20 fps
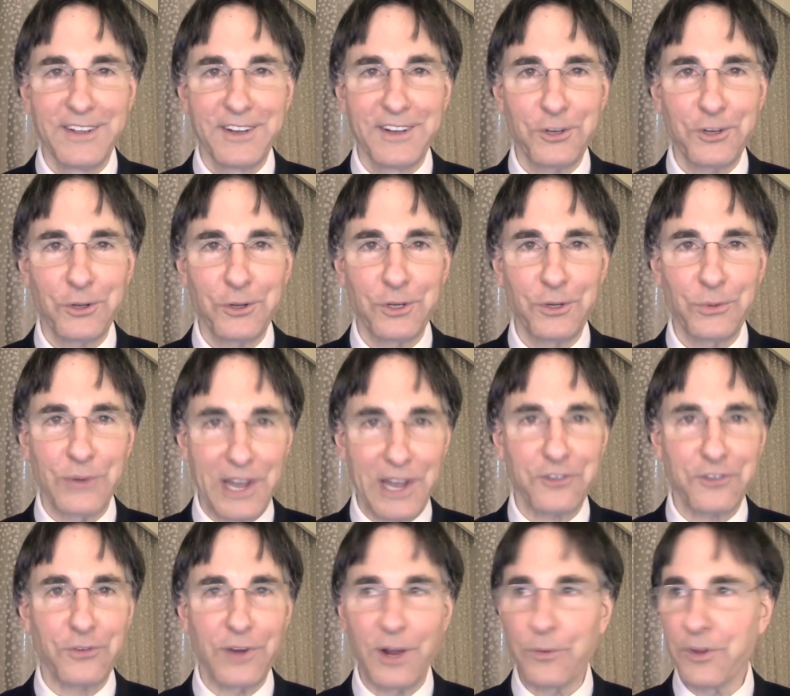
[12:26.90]
to a
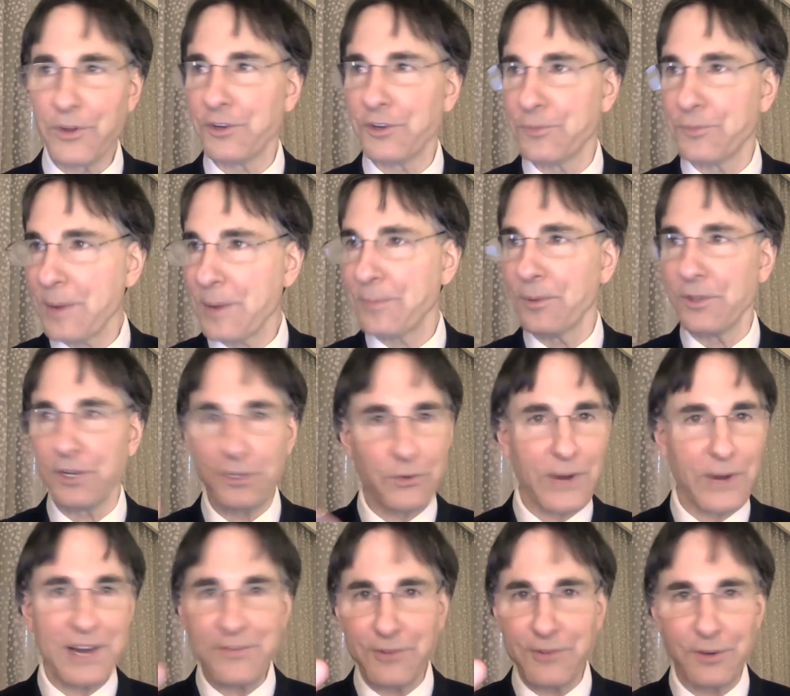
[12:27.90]
restaurant where there's people that are
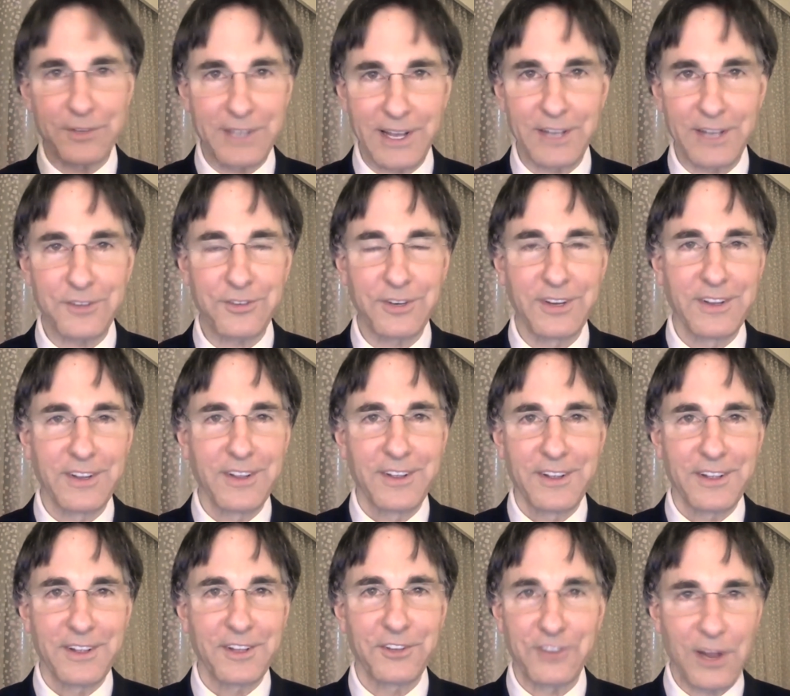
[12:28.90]
grateful? Yes.
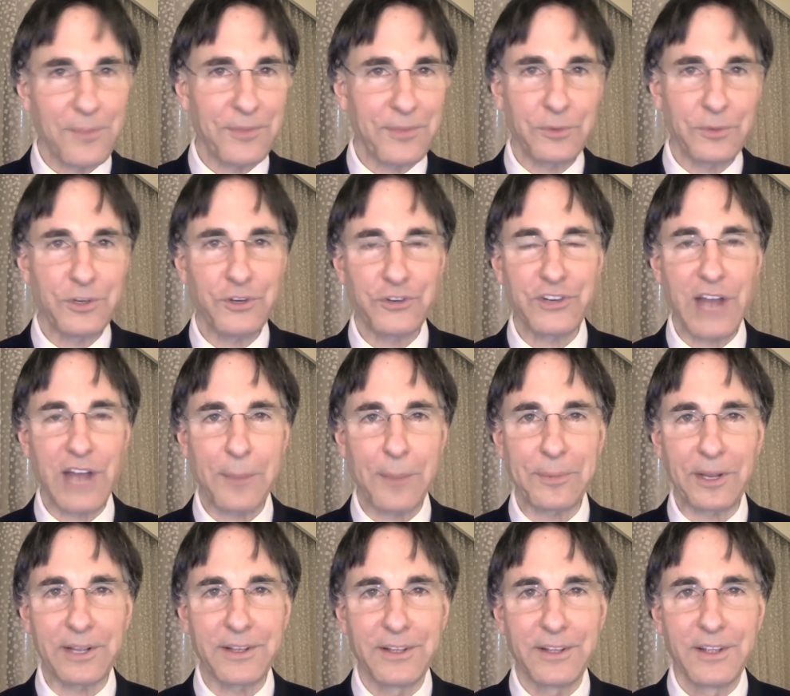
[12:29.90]
The same thing when you're
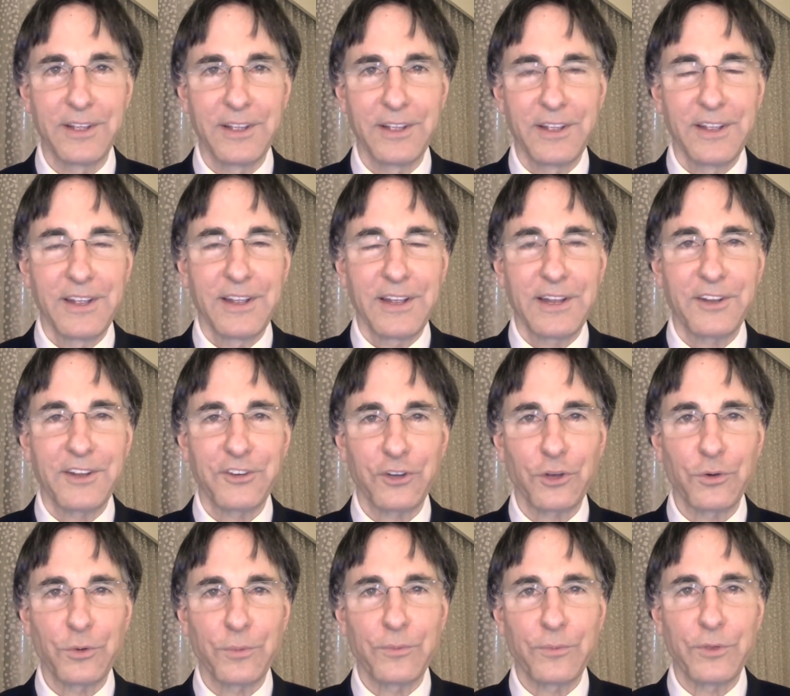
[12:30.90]
shopping.
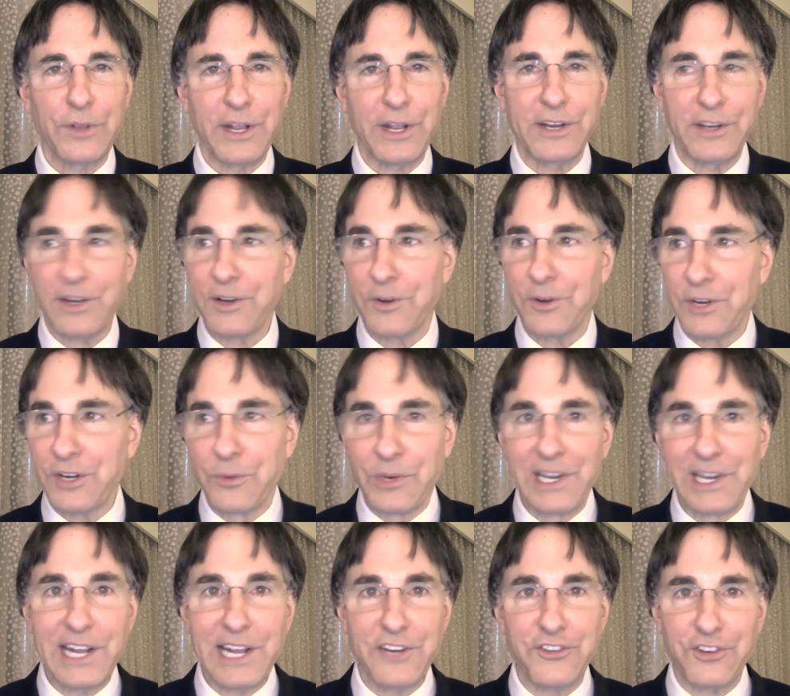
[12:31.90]
So, and in a
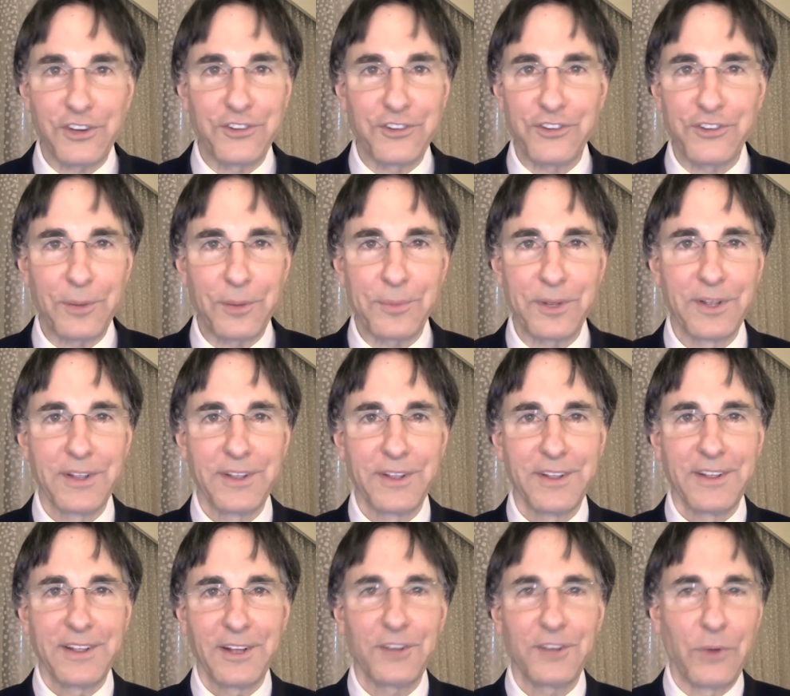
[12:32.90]
relationship,
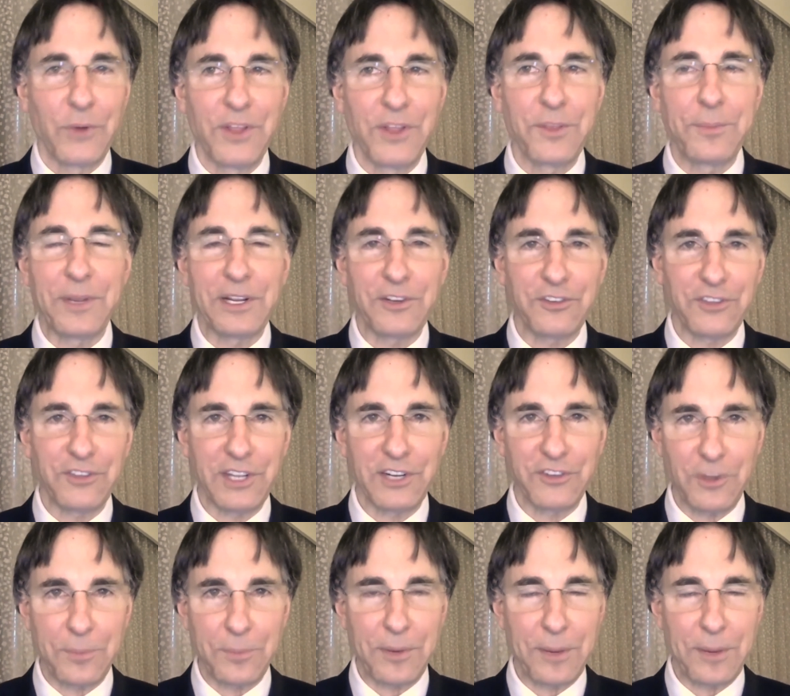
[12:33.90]
is one of the biggest
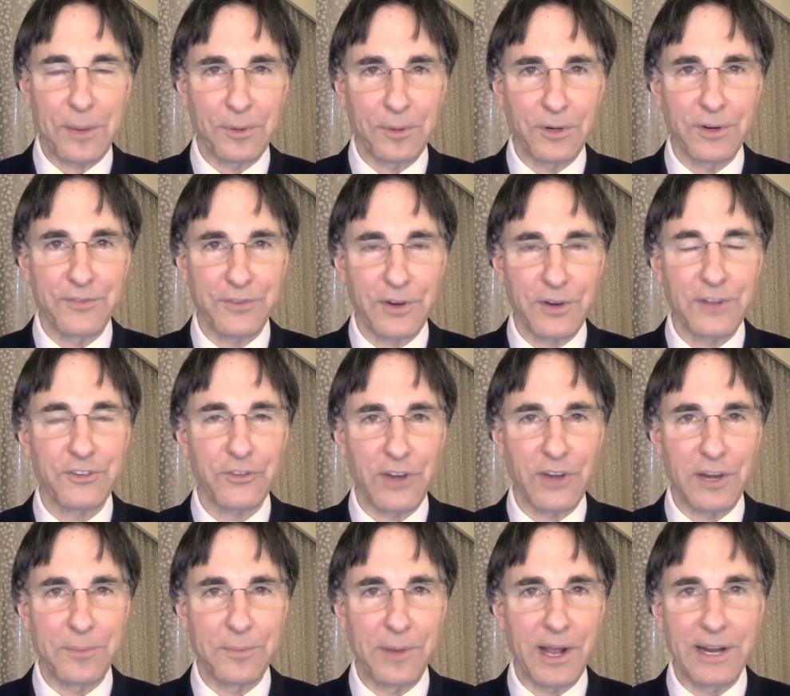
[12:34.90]
things that people are
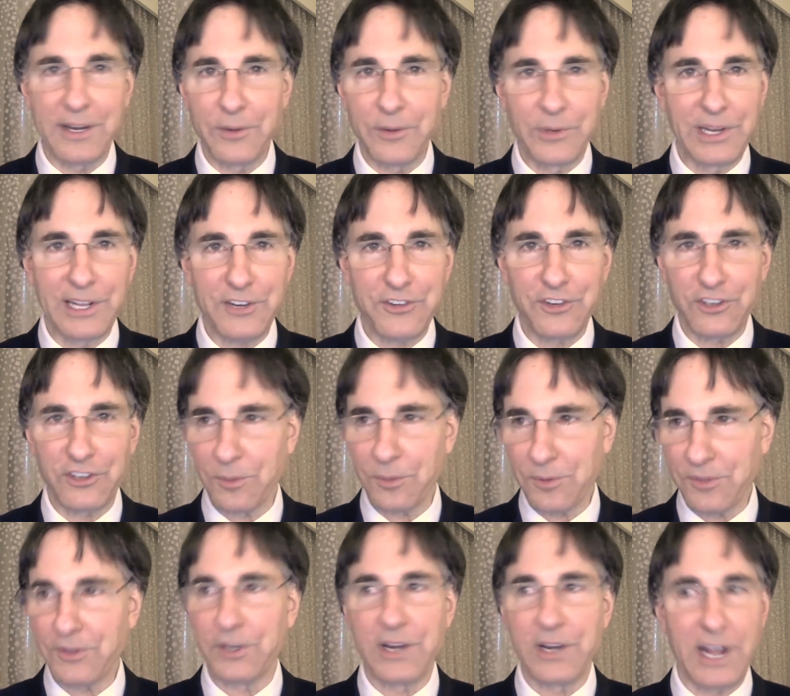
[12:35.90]
frustrated by in a relationship,
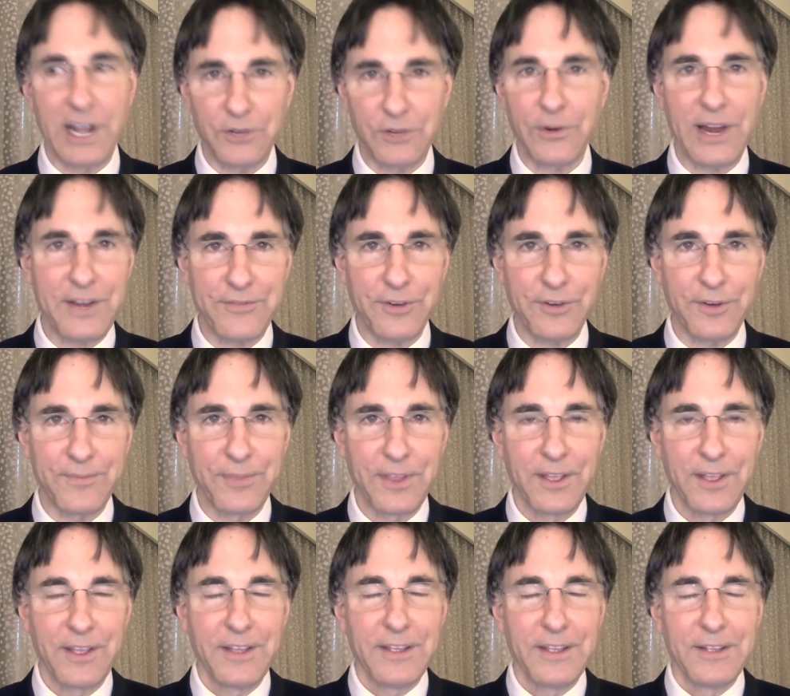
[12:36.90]
if they're not grateful.
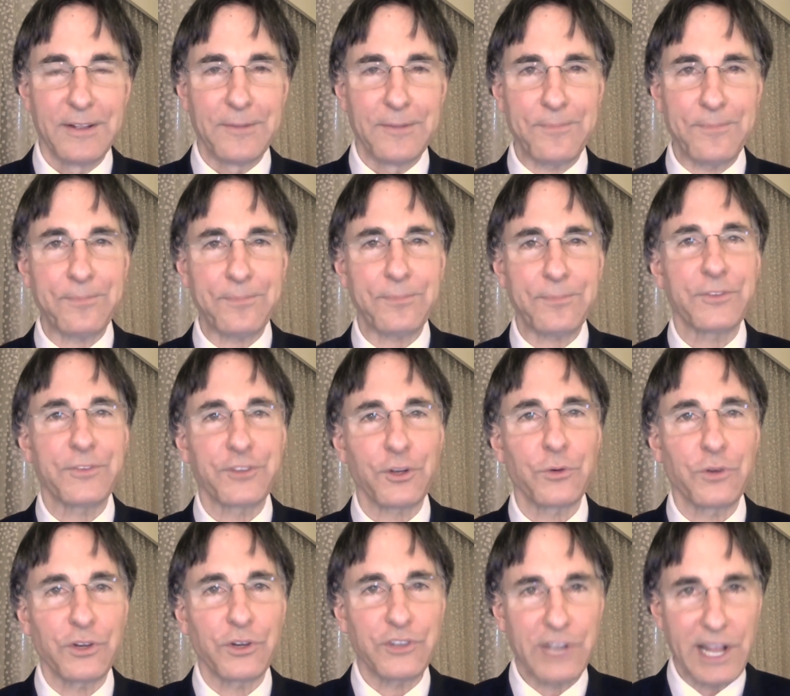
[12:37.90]

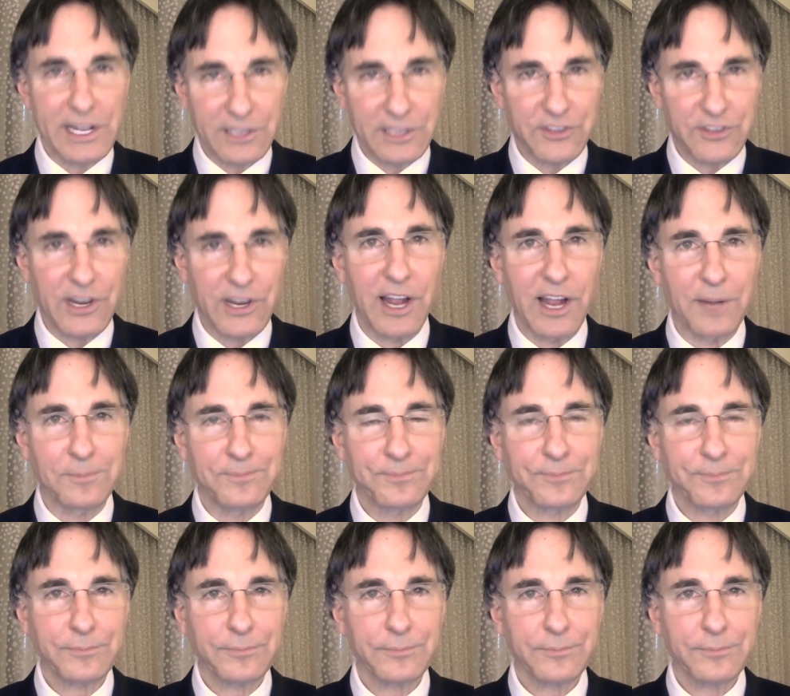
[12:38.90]
So take the time